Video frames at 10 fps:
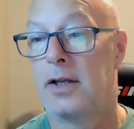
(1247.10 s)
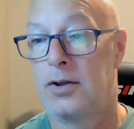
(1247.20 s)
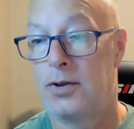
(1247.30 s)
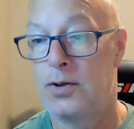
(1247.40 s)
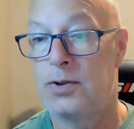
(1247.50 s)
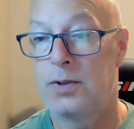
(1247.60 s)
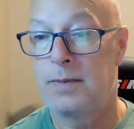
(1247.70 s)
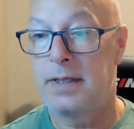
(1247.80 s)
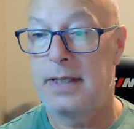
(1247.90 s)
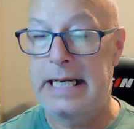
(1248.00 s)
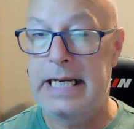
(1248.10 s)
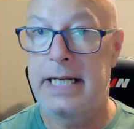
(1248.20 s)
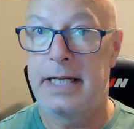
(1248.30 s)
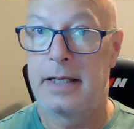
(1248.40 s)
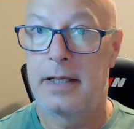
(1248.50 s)
You should be
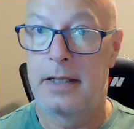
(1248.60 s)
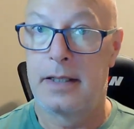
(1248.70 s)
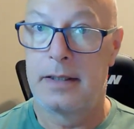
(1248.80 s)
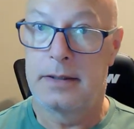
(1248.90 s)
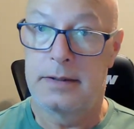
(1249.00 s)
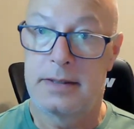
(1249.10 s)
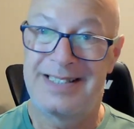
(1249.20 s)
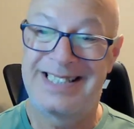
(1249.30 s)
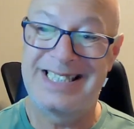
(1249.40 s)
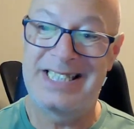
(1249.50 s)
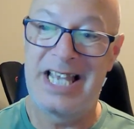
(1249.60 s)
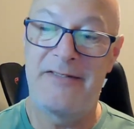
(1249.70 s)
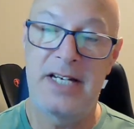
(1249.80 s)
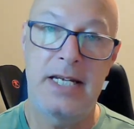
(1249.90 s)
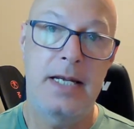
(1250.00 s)
eating
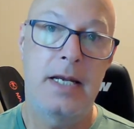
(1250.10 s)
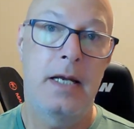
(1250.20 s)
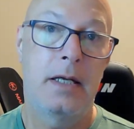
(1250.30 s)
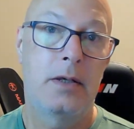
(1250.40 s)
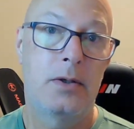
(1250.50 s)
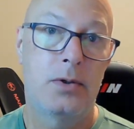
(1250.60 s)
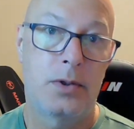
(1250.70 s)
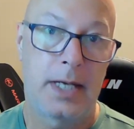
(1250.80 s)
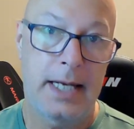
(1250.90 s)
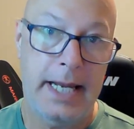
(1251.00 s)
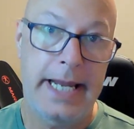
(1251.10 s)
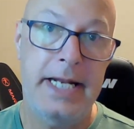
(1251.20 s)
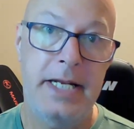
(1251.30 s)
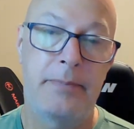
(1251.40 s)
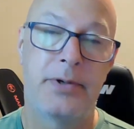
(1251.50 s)
70 to
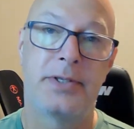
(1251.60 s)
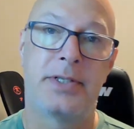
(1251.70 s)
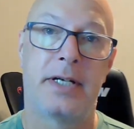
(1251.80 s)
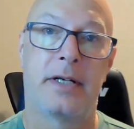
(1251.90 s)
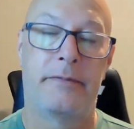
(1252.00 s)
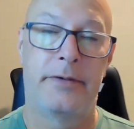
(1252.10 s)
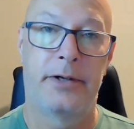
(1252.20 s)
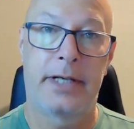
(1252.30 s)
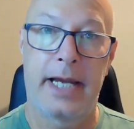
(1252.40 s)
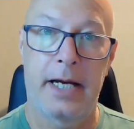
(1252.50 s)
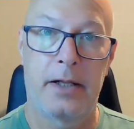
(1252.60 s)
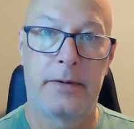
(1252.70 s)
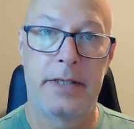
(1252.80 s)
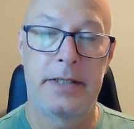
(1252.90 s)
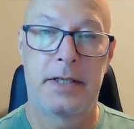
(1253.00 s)
80% of your
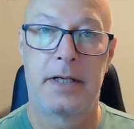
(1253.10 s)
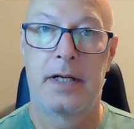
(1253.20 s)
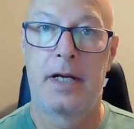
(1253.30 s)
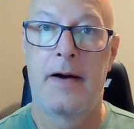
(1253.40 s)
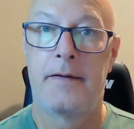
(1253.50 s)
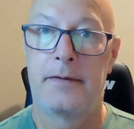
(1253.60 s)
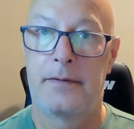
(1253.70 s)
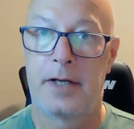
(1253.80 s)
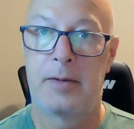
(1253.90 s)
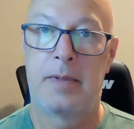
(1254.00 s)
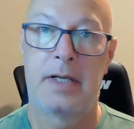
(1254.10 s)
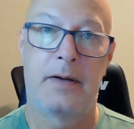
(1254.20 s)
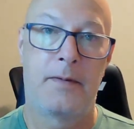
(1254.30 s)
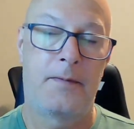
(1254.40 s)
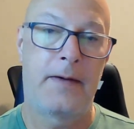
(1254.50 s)
calories from
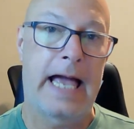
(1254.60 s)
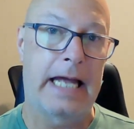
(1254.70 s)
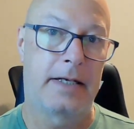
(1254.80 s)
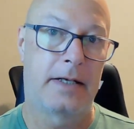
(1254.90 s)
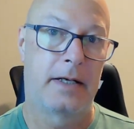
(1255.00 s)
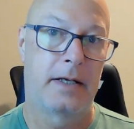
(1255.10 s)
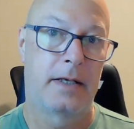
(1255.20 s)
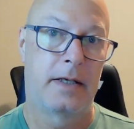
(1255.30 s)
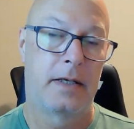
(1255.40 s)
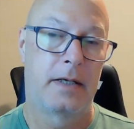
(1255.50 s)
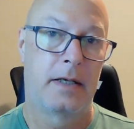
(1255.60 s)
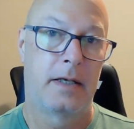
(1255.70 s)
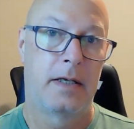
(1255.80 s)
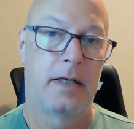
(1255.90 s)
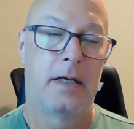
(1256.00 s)
fat.
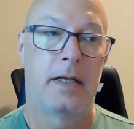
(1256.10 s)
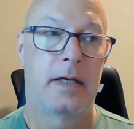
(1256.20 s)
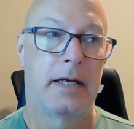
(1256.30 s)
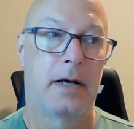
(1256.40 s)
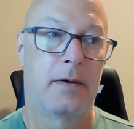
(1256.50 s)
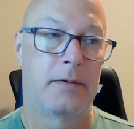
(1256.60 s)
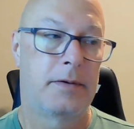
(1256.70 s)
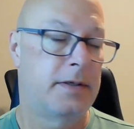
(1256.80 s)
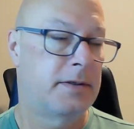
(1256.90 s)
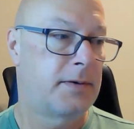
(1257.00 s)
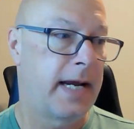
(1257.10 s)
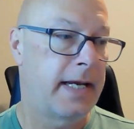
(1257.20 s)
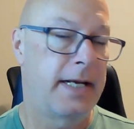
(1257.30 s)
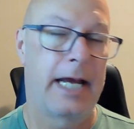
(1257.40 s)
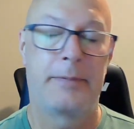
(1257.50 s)
Now, these
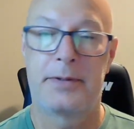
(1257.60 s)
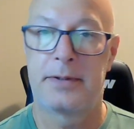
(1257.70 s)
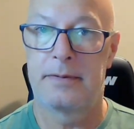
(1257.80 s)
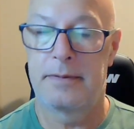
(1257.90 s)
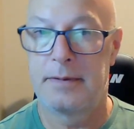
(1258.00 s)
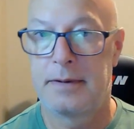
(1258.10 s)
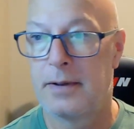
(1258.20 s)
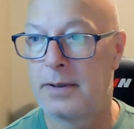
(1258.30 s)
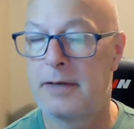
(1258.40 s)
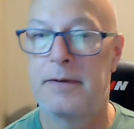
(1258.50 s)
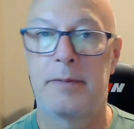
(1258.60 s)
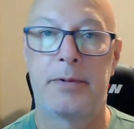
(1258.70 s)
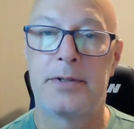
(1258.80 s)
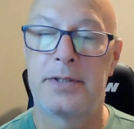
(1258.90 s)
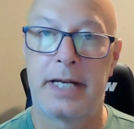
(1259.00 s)
tracking apps, they'll give you the
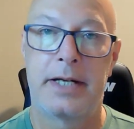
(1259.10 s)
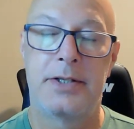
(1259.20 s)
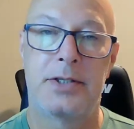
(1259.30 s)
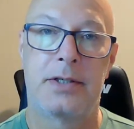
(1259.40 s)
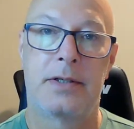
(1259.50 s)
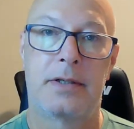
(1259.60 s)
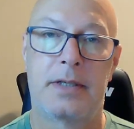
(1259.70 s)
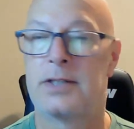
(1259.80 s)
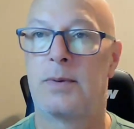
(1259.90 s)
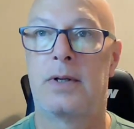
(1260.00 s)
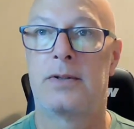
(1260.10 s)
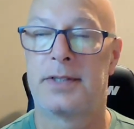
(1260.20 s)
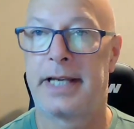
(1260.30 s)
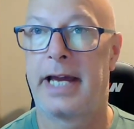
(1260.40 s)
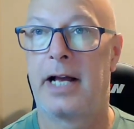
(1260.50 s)
percentage as well as
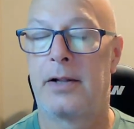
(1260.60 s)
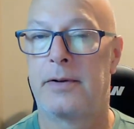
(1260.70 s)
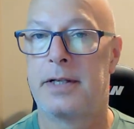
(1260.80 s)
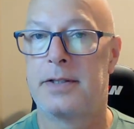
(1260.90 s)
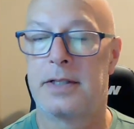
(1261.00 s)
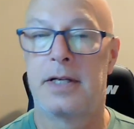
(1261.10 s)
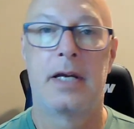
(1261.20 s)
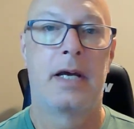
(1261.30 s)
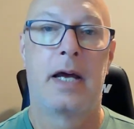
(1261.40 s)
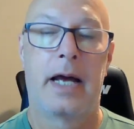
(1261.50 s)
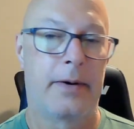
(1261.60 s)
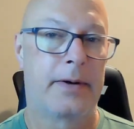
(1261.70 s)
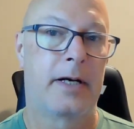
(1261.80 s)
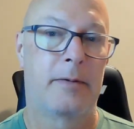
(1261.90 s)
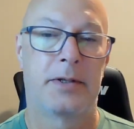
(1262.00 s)
the calories. I
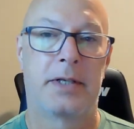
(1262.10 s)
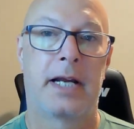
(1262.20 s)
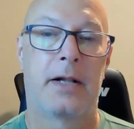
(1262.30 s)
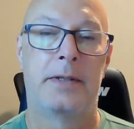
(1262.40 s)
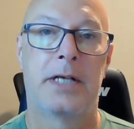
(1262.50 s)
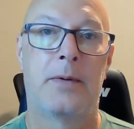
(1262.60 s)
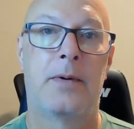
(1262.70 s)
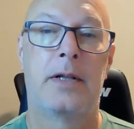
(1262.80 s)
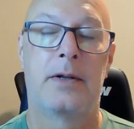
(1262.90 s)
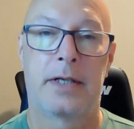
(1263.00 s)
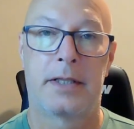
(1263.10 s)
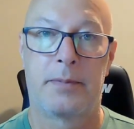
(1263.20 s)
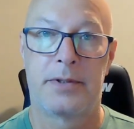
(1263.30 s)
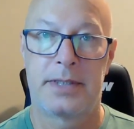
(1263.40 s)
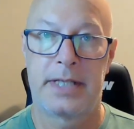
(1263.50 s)
don't care about the calories. I want to look at the
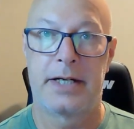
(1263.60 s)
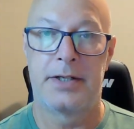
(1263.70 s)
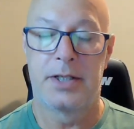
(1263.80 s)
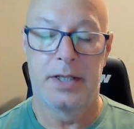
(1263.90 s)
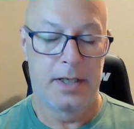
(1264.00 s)
percentage.